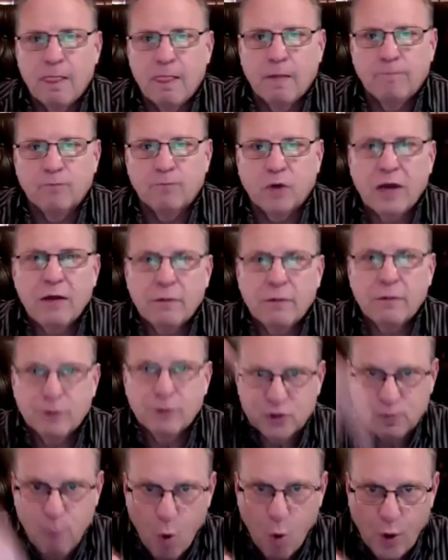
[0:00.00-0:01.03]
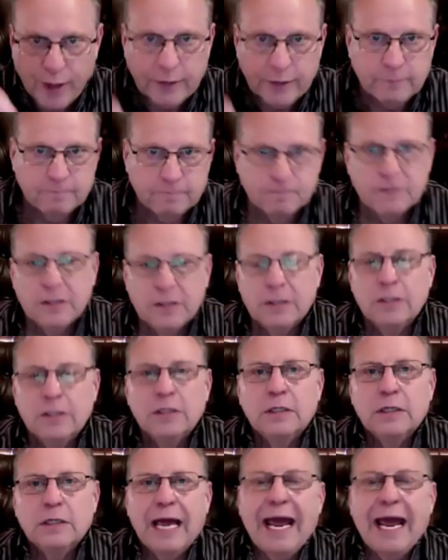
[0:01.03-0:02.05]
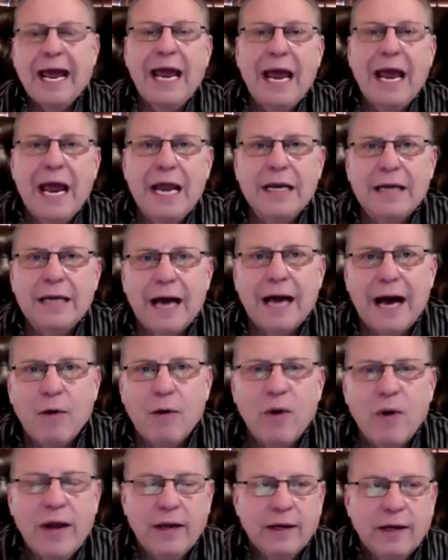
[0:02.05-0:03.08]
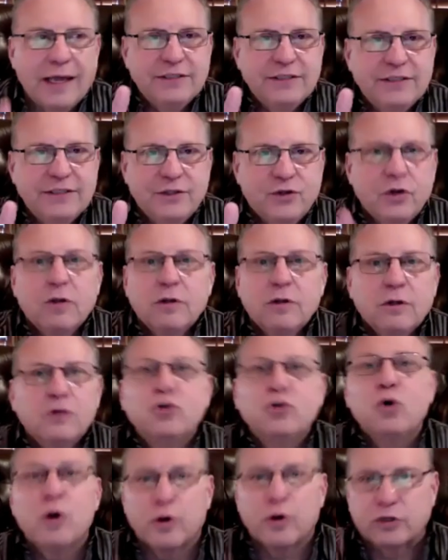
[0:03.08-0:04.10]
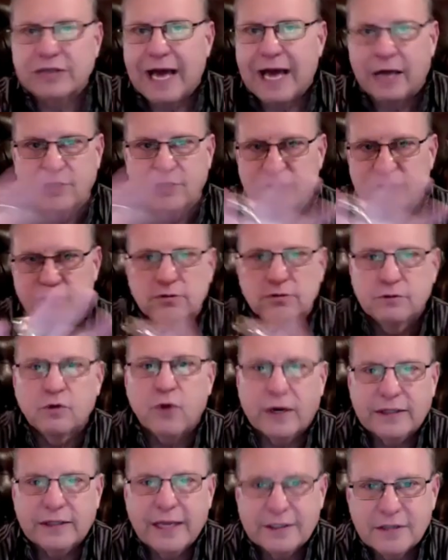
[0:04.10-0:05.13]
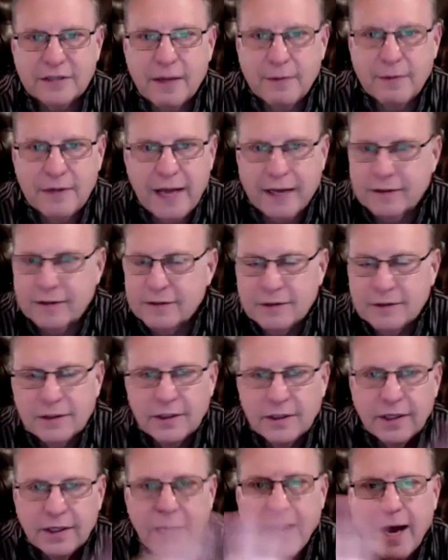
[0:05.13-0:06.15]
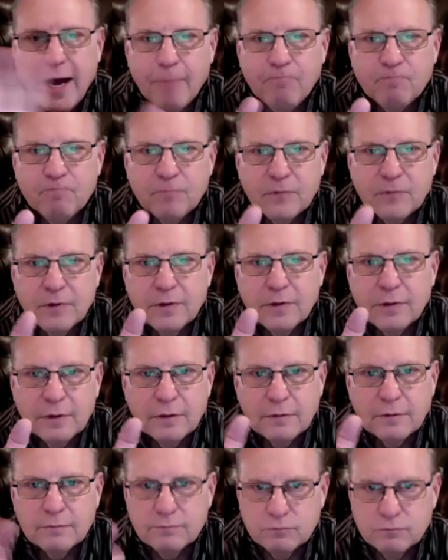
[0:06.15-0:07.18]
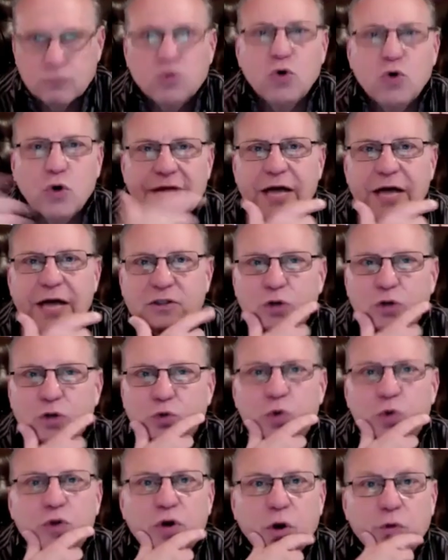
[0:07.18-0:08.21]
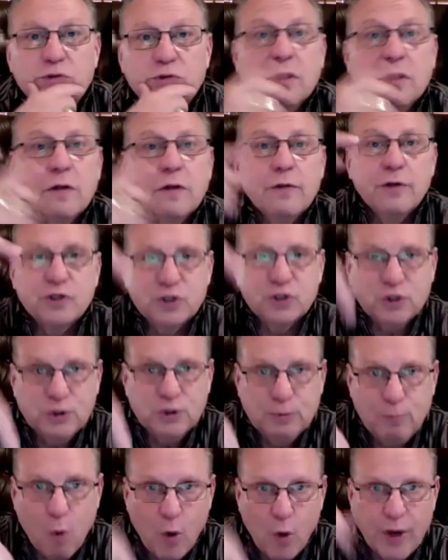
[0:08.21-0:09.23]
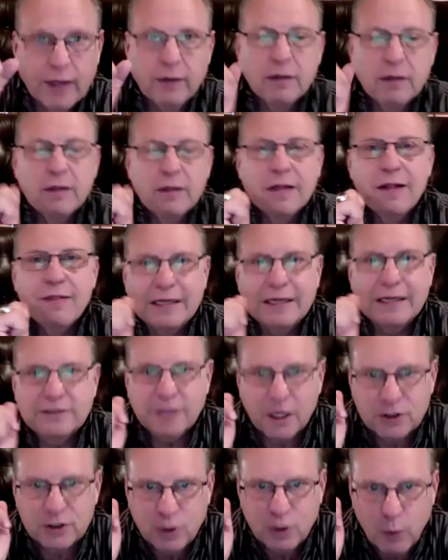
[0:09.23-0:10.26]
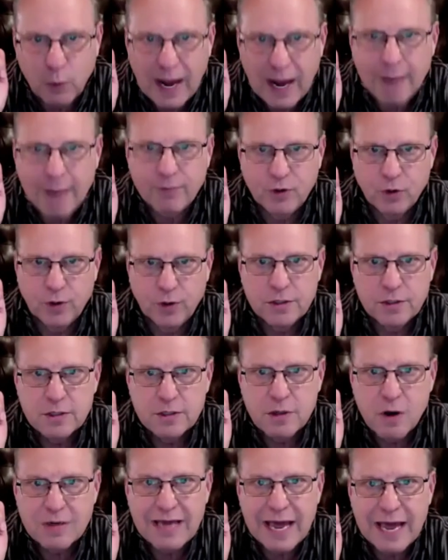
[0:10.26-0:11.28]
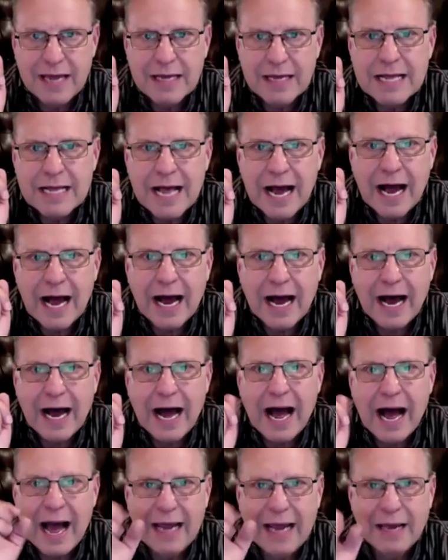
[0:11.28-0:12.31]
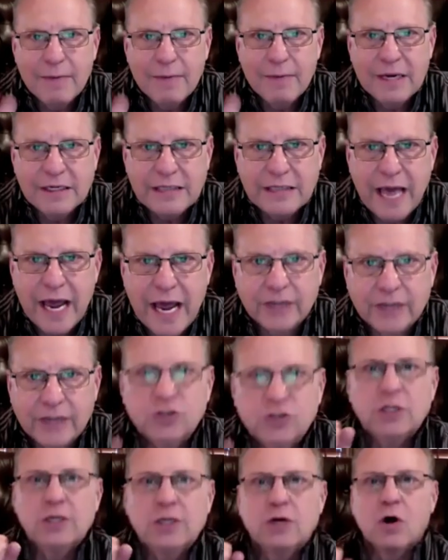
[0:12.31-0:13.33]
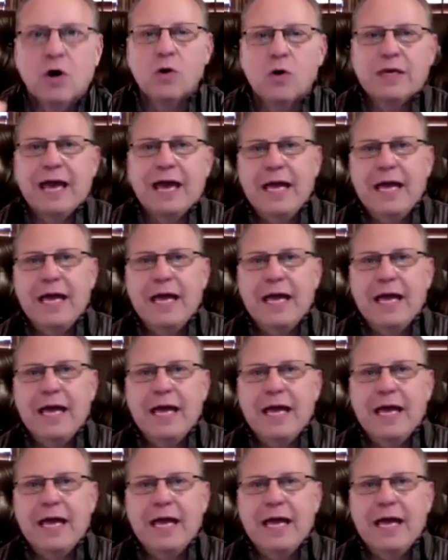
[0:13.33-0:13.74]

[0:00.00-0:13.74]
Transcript: Okay, this morning. And wait, I said 200,000. I should correct that statement. Yeah. $200,000 worth of nodes this morning. That tells you what I'm doing. Okay. I am engaged. Okay.